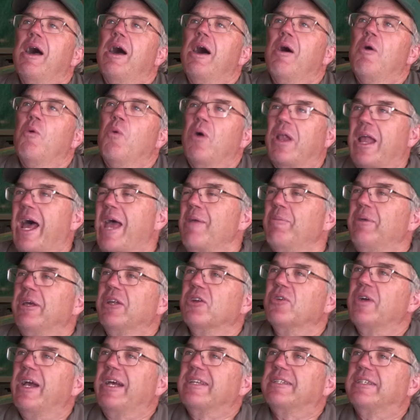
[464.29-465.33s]
What I'm
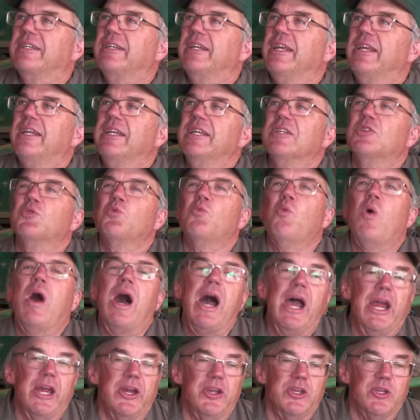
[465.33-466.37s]
interested in is
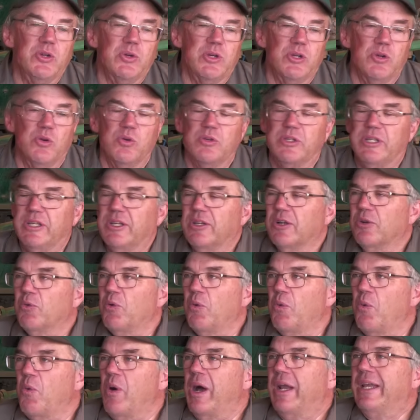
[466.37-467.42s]
why are you a no-tiller?
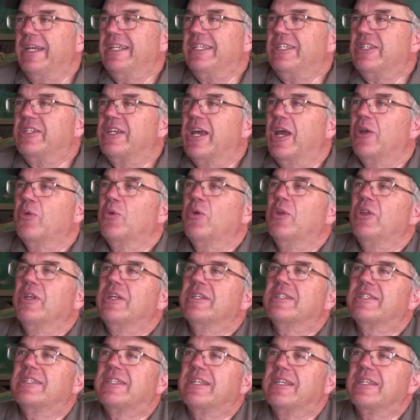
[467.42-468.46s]
What in general
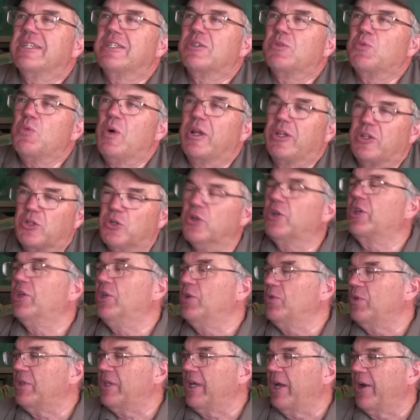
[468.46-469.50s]
is what took
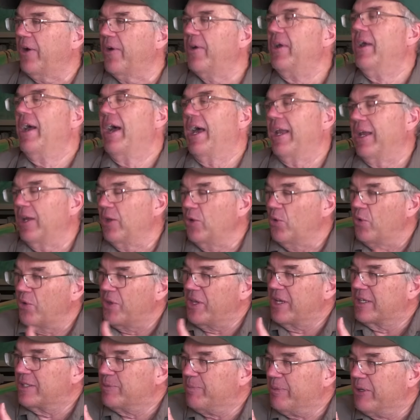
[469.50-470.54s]
you there? And I know
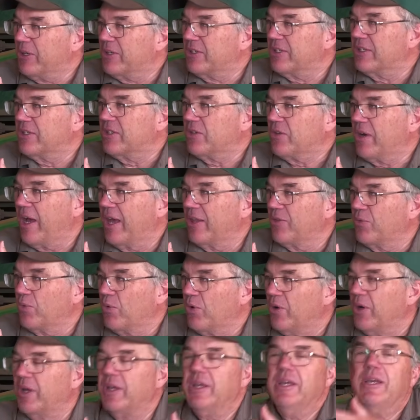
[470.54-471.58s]
the experience at
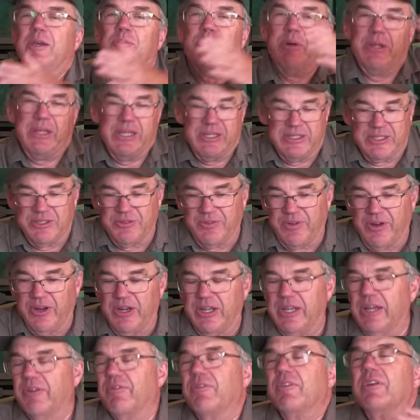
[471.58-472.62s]
Strathroy, but this is very
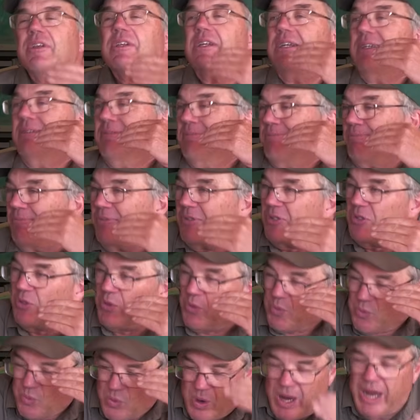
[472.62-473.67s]
different. Sort
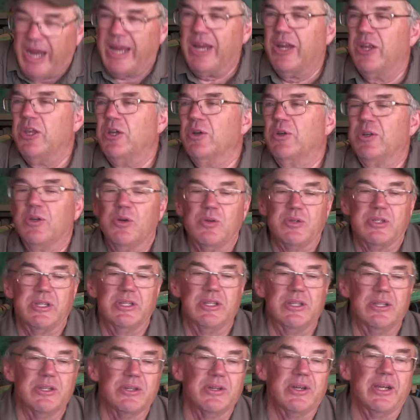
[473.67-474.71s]
of why are you a
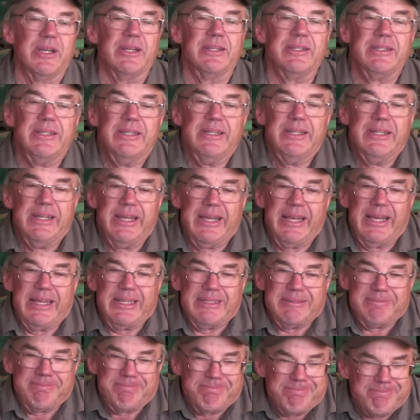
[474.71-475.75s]
no-tiller and
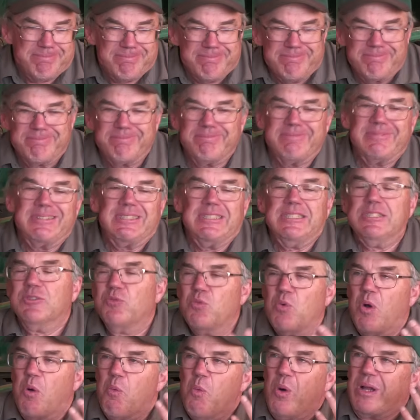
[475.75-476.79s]
you
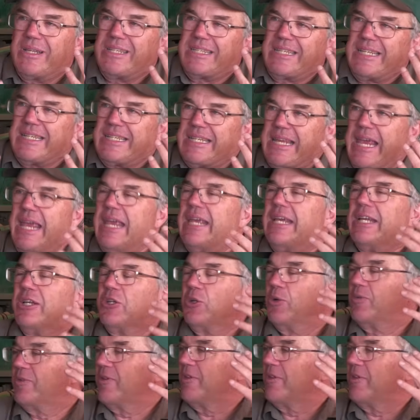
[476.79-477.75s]
know what's the take in terms